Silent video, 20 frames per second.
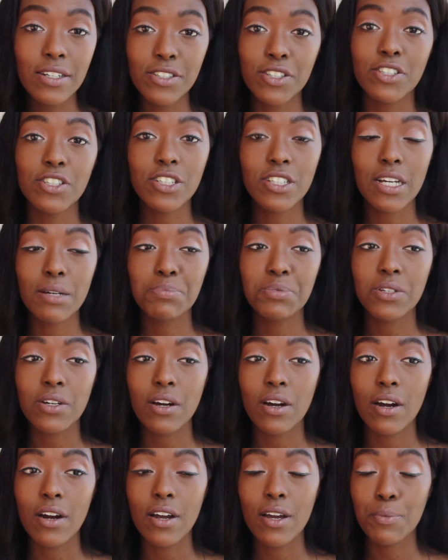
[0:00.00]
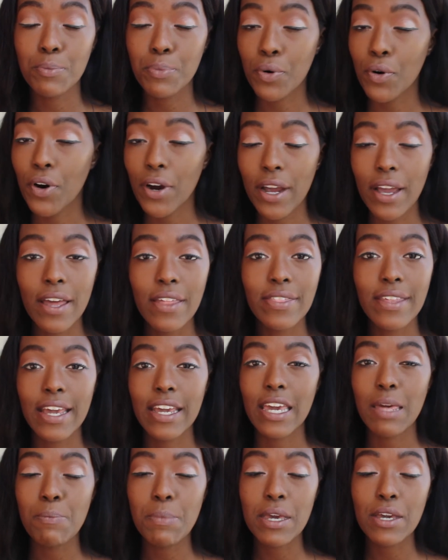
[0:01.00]
internships are important. They
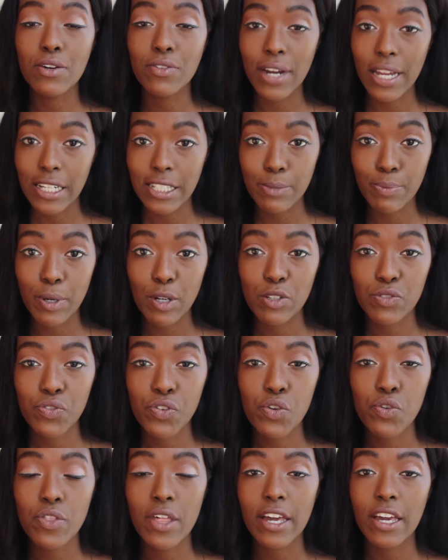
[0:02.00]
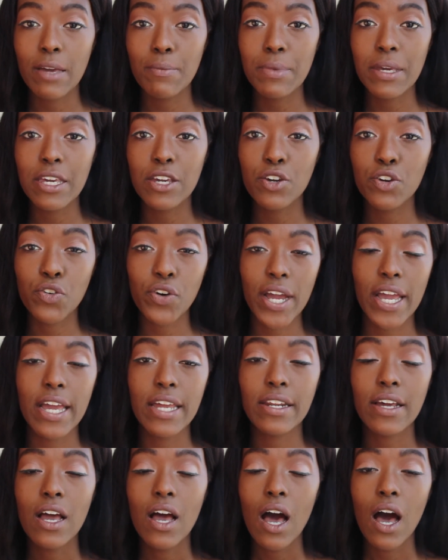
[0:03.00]
can be great experience for you. They can be
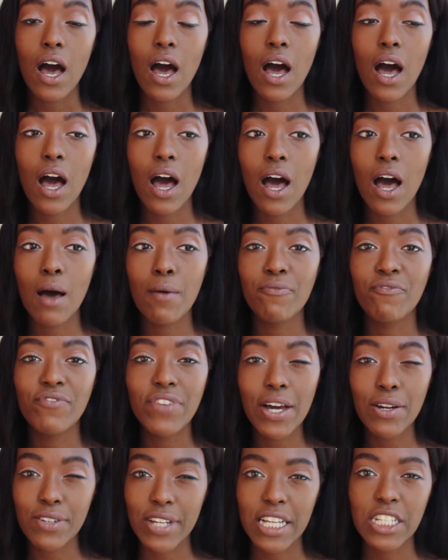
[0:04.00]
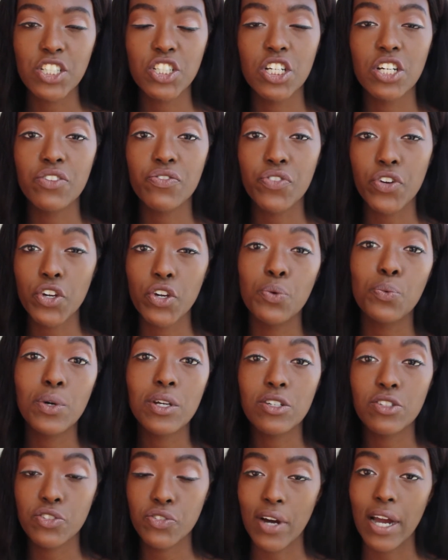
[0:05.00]
great foundation for you when
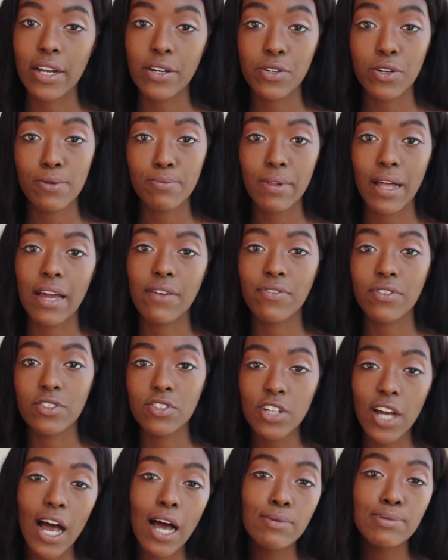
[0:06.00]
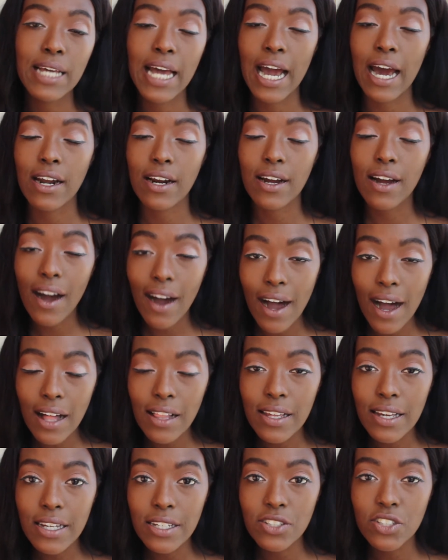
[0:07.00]
you're trying to apply for jobs out of
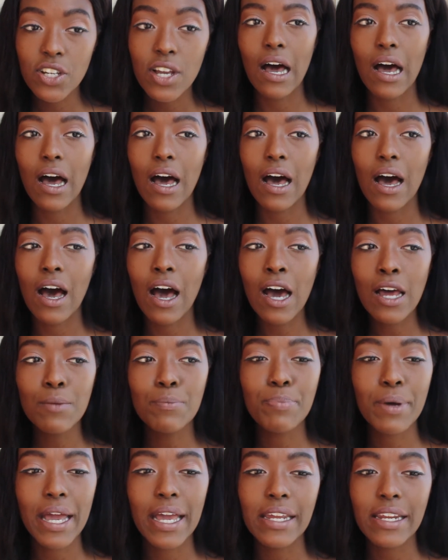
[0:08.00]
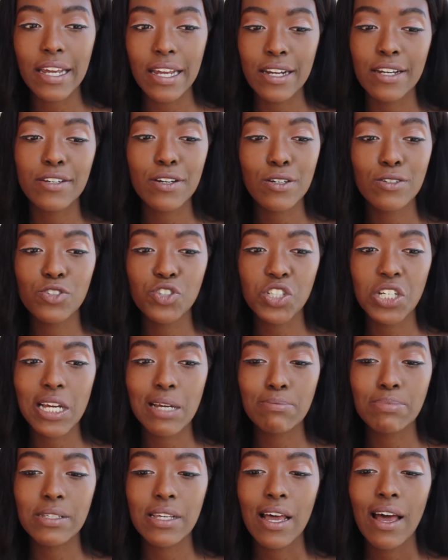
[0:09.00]
college. Unpaid
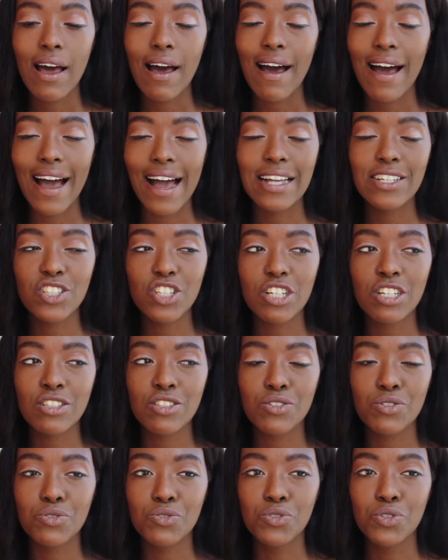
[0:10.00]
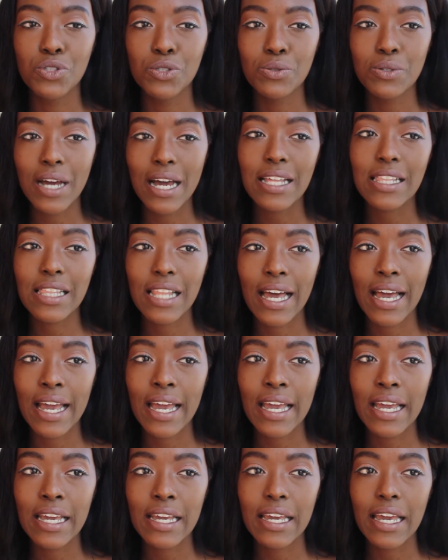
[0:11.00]
internships, I just do not
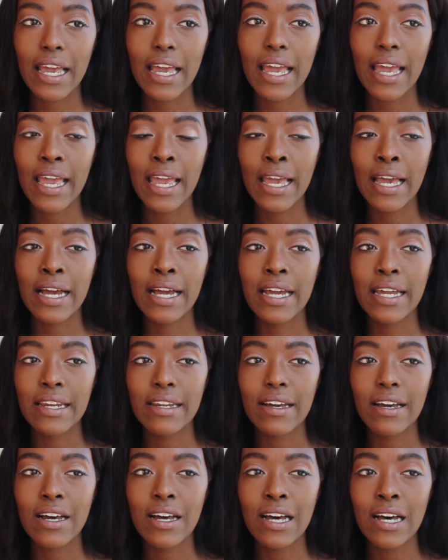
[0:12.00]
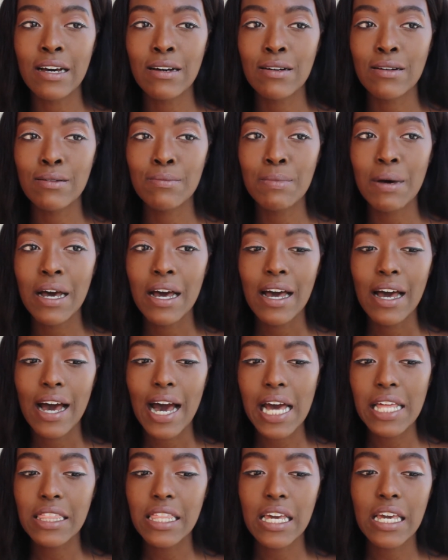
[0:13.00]
like, and
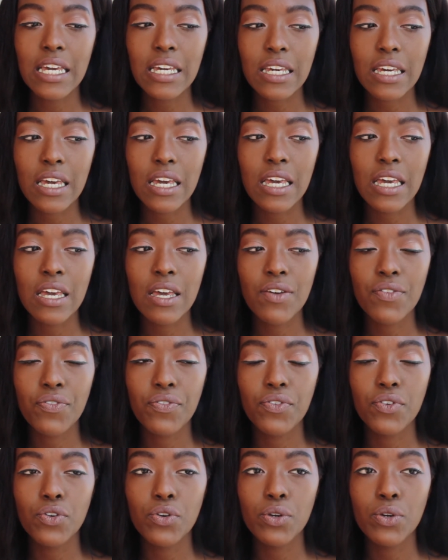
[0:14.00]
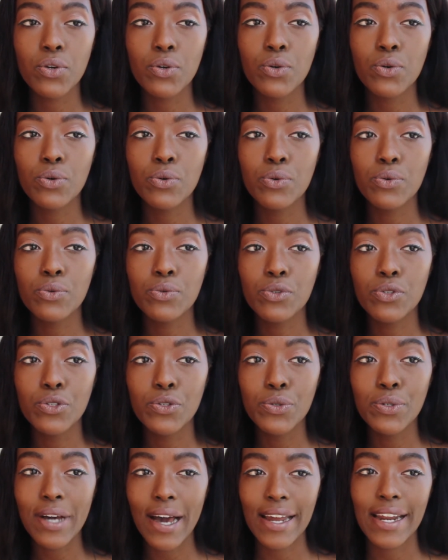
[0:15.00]
I think if you
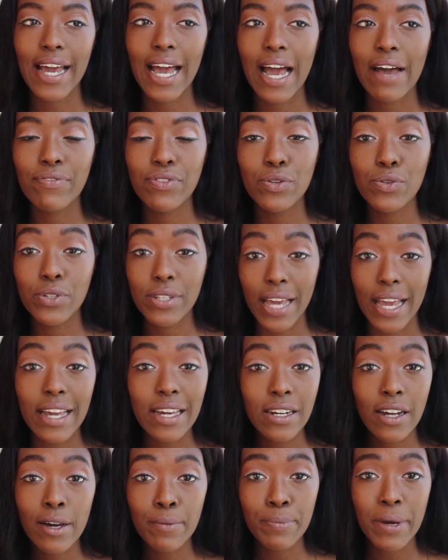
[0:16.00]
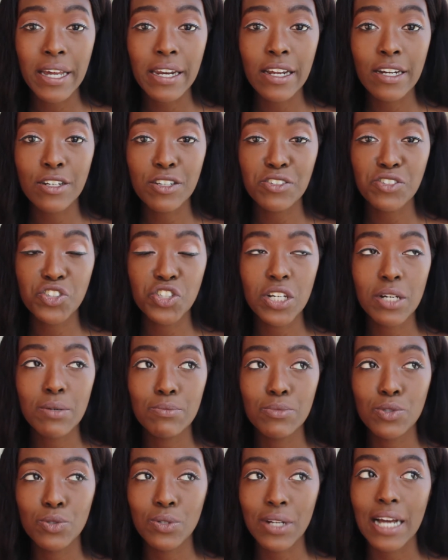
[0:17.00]
do not have to take an unpaid
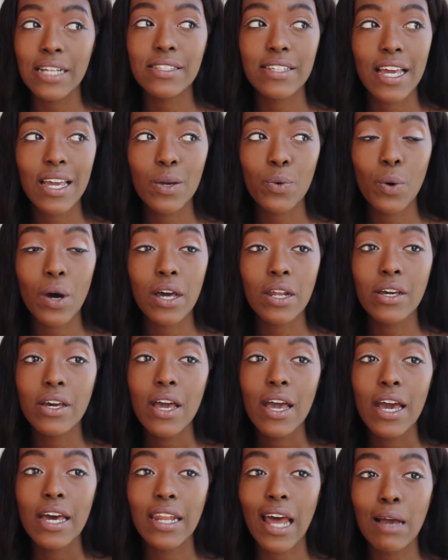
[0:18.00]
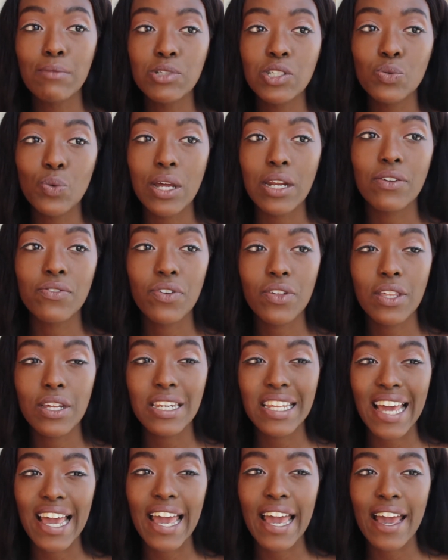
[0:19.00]
internship, do not take one. And I'm just waiting for the
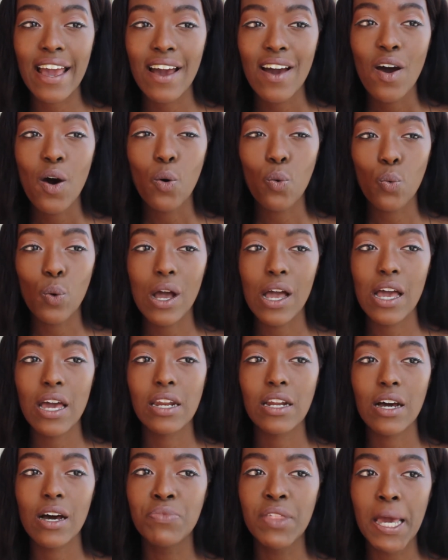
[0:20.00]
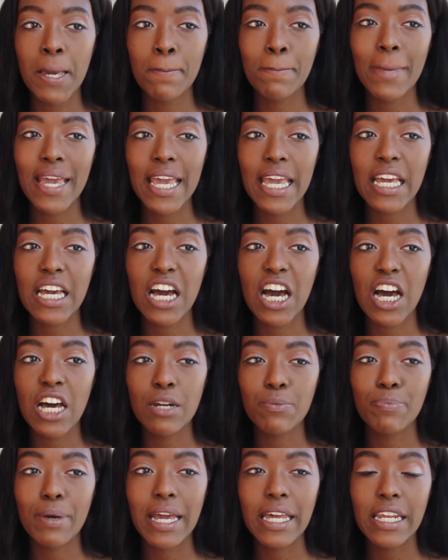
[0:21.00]
day when they make
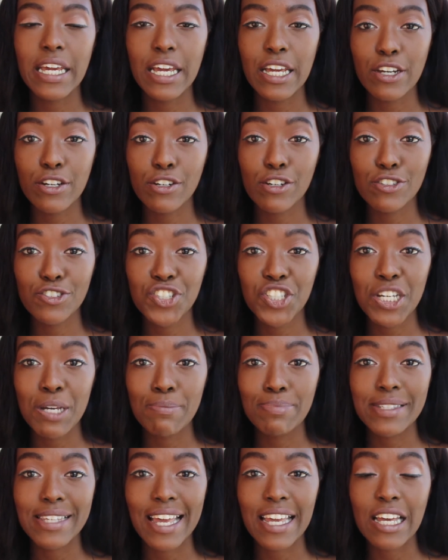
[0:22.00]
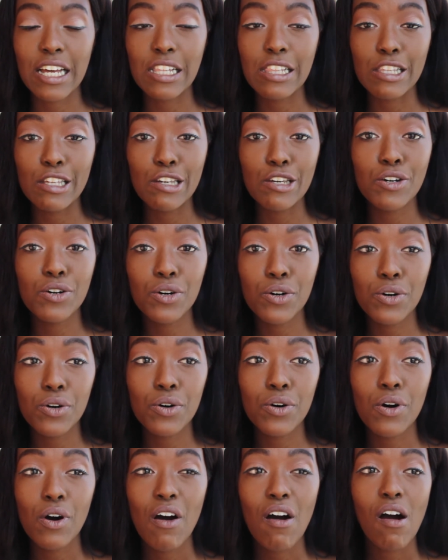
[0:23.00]
unpaid internships like
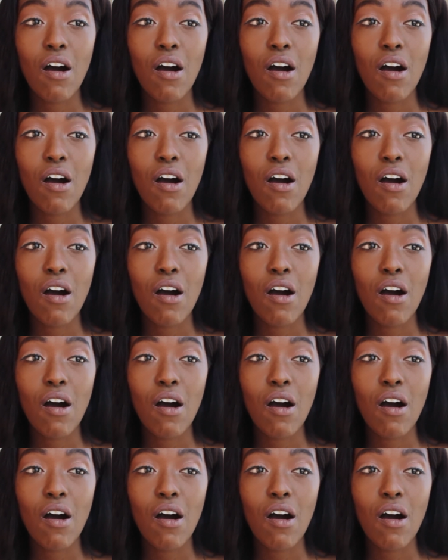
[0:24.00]
illegal